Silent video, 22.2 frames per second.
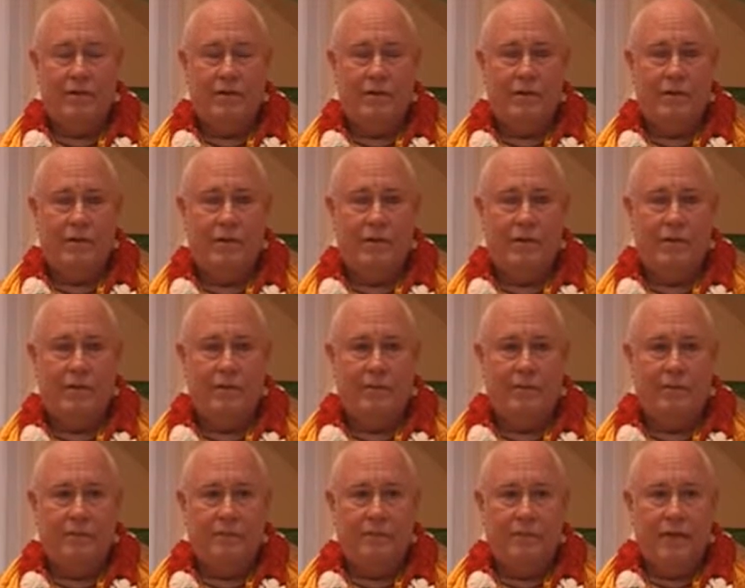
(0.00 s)
See?
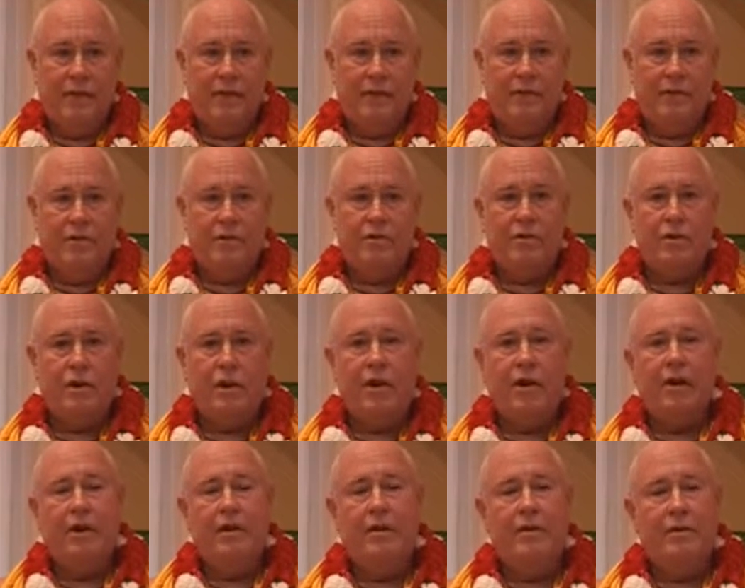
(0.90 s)
Just
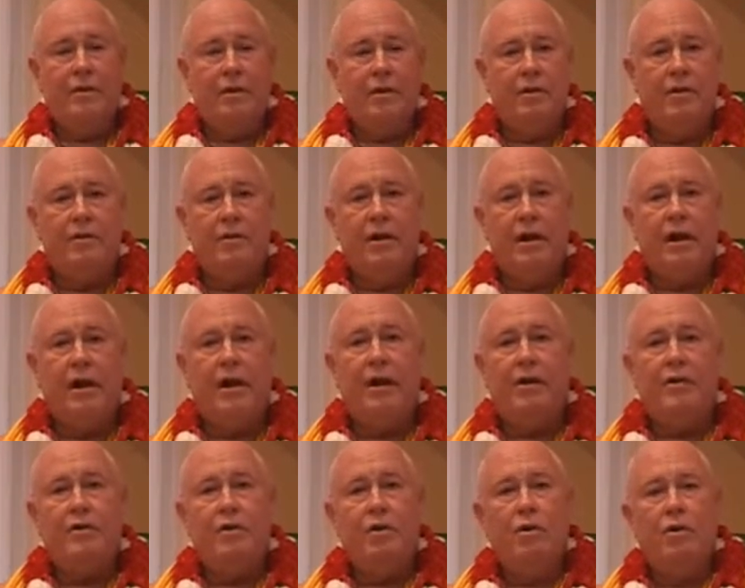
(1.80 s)
like the other
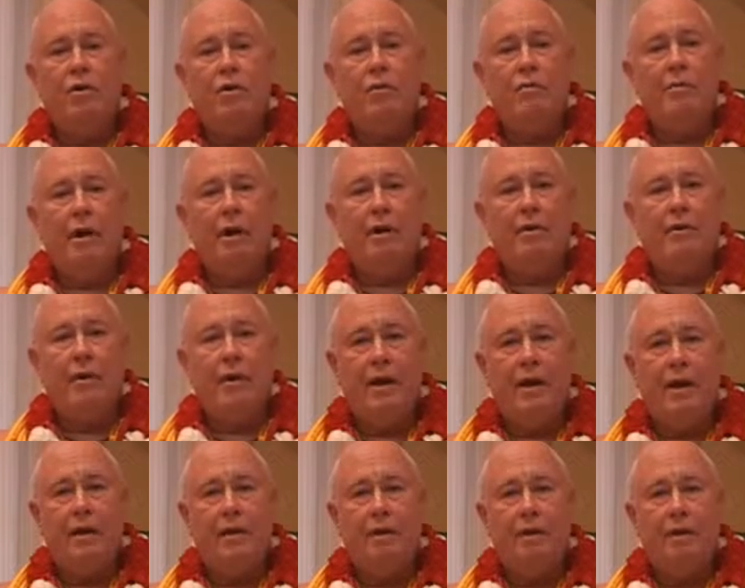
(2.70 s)
day I told about
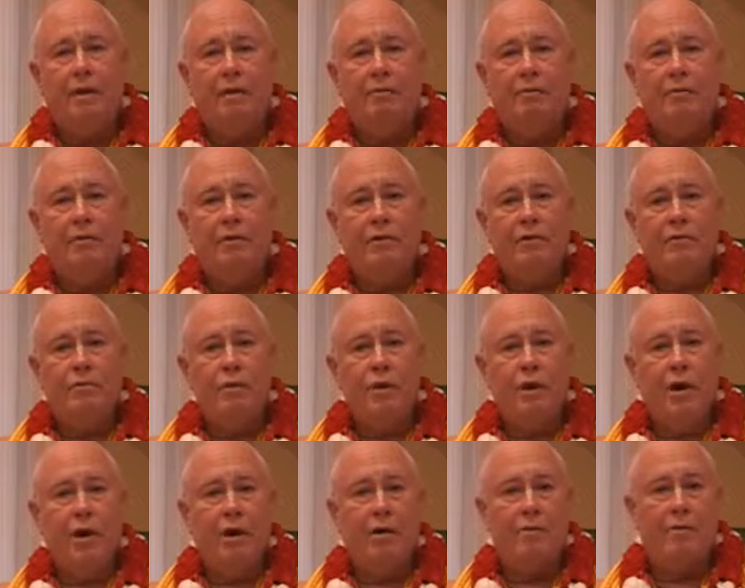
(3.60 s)
the end of the
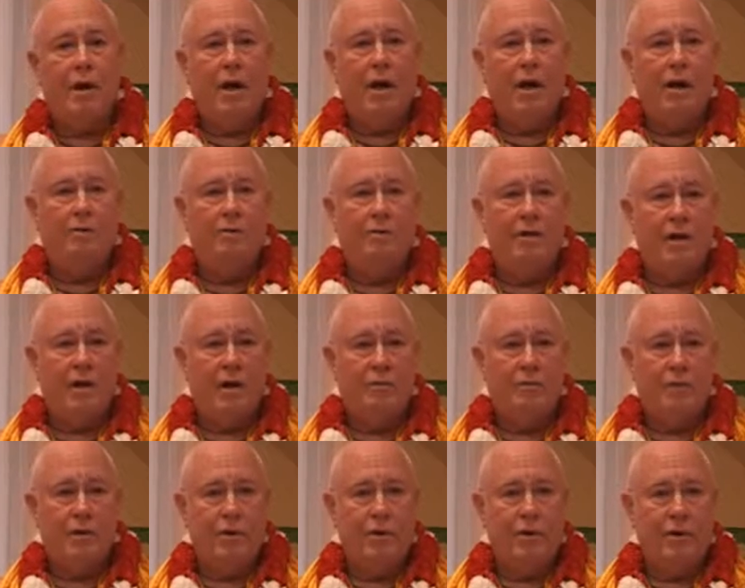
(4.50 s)
Brihad
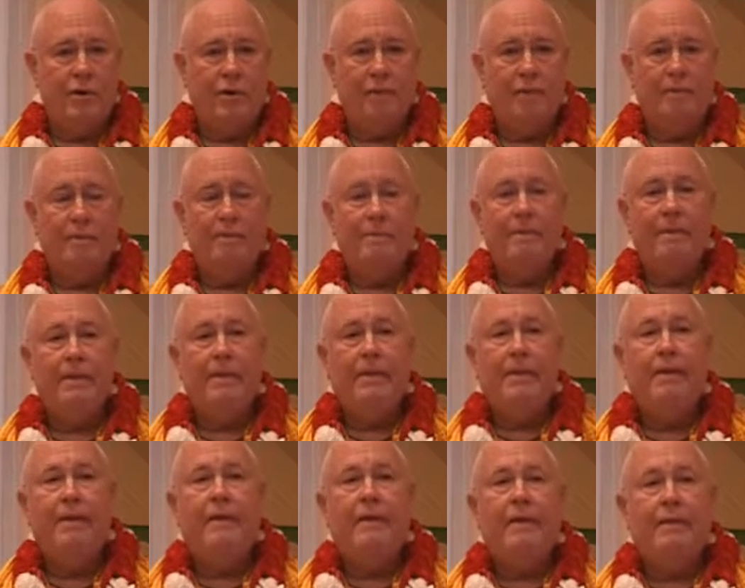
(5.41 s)
Bhagavatamrita,
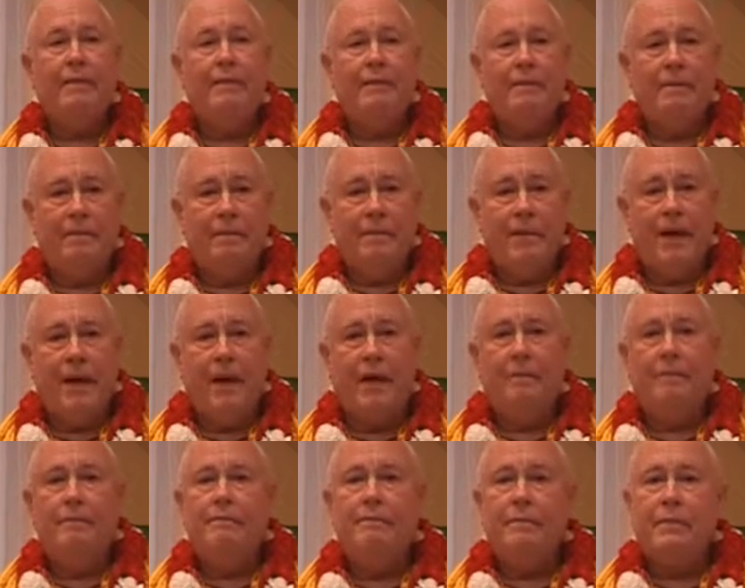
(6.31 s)

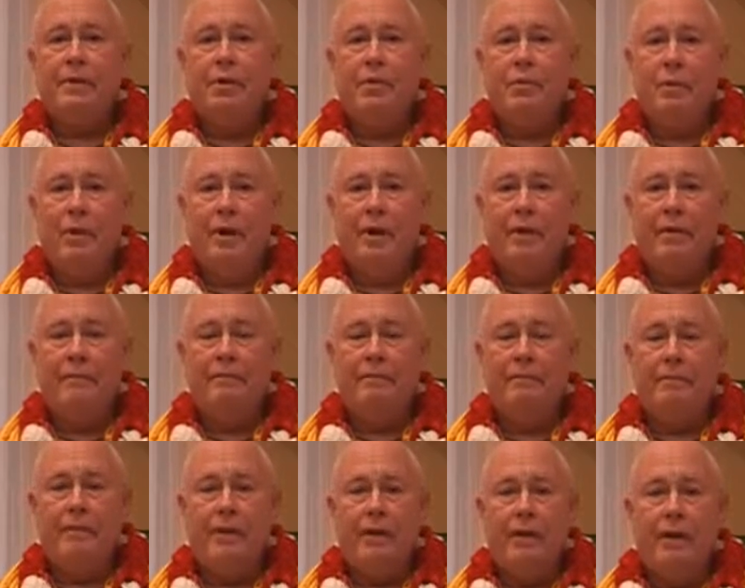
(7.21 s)
that
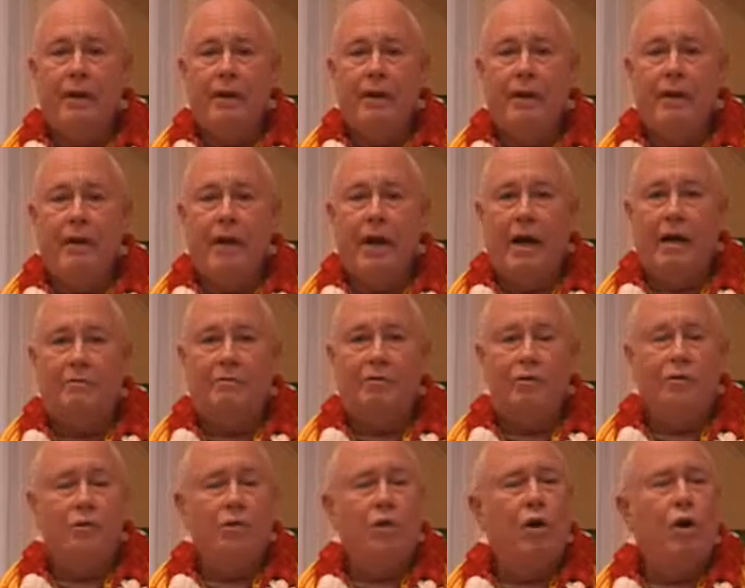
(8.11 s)
when
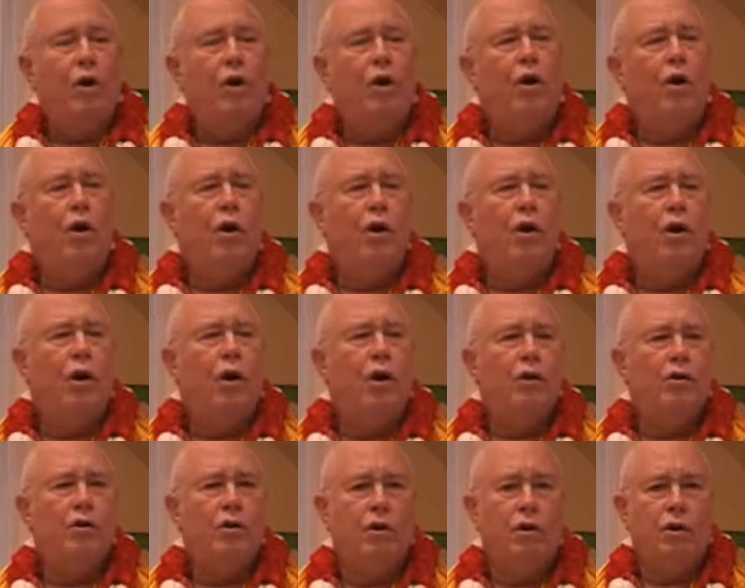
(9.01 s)
after a
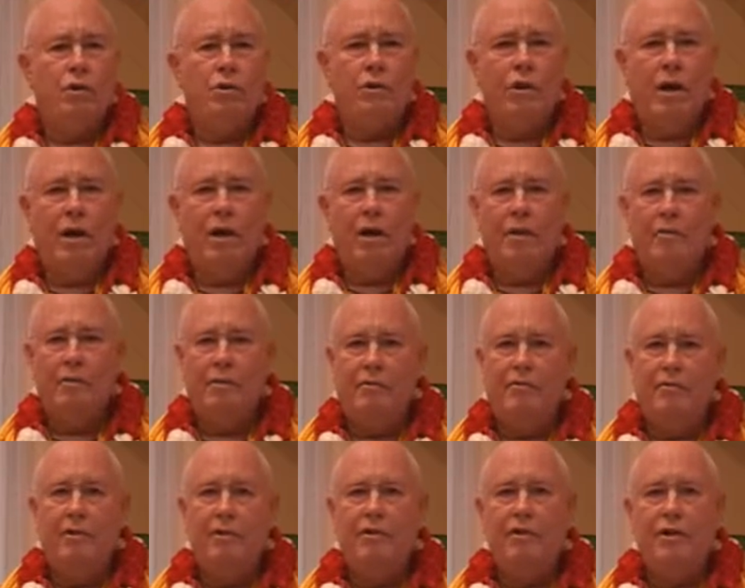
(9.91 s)
long, long time
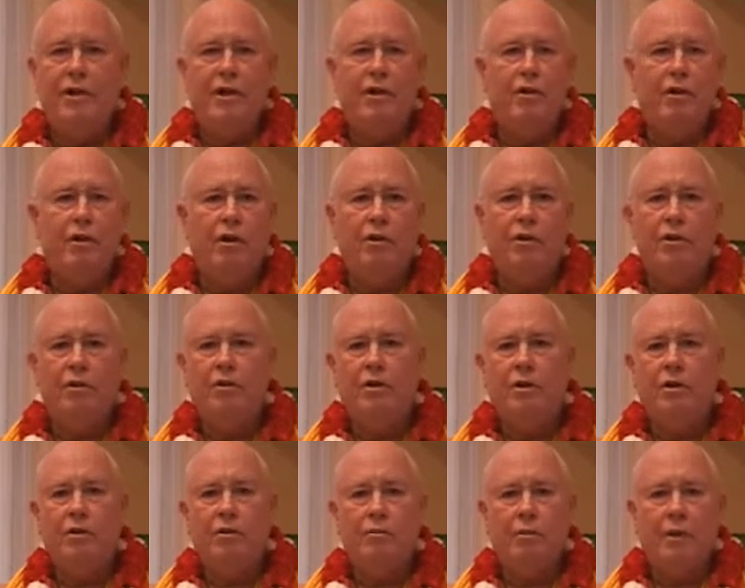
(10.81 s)
of visiting all
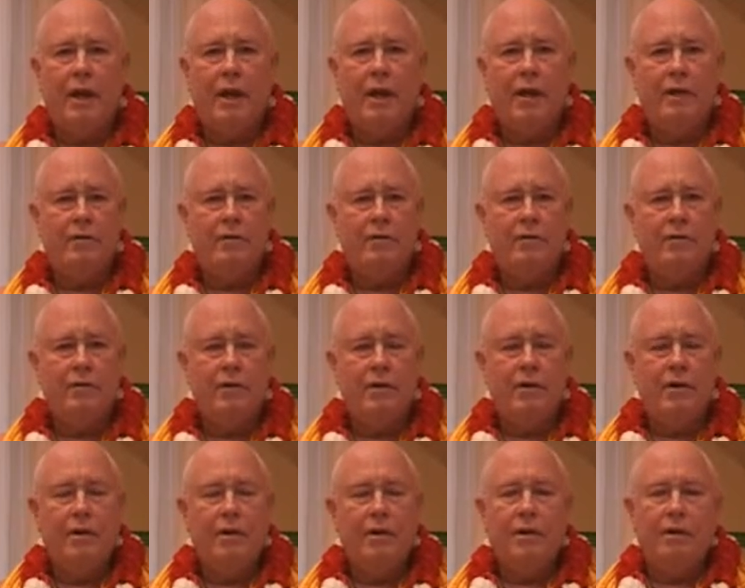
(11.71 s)
these other planets,
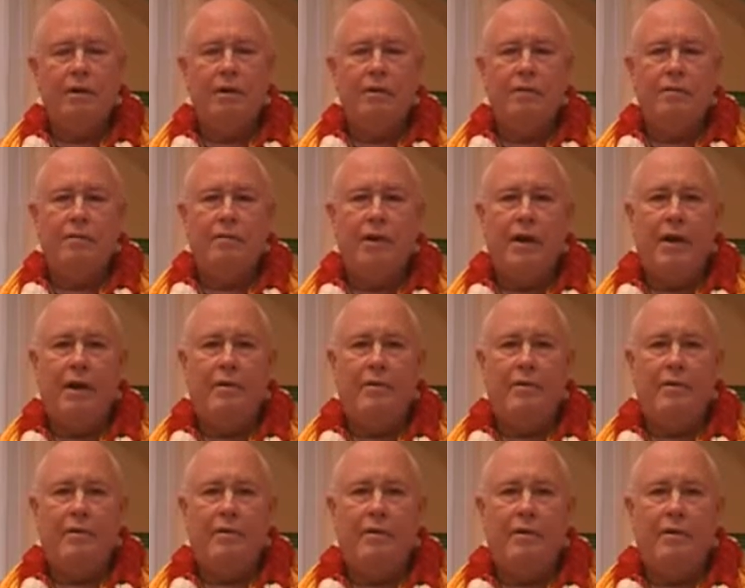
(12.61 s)

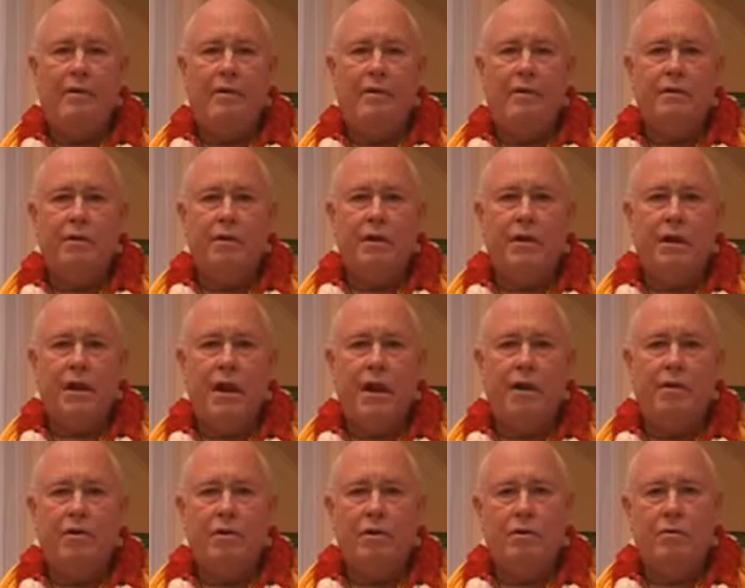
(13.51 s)
that the
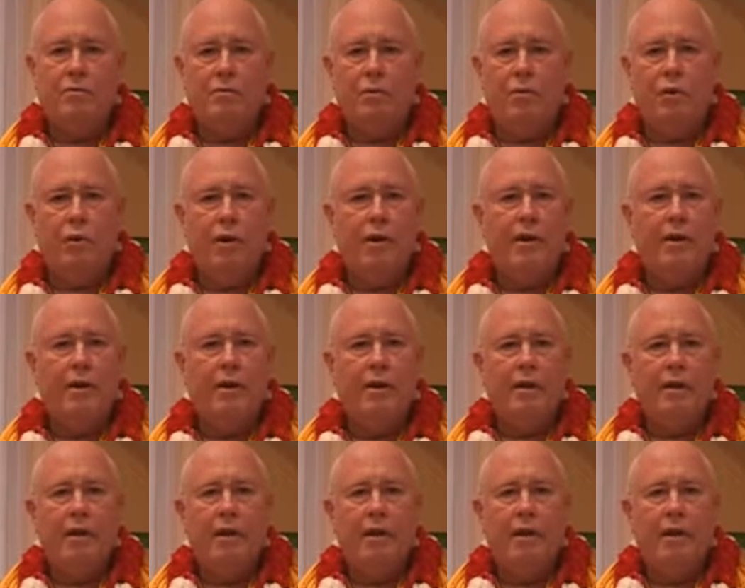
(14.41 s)
cowherd boy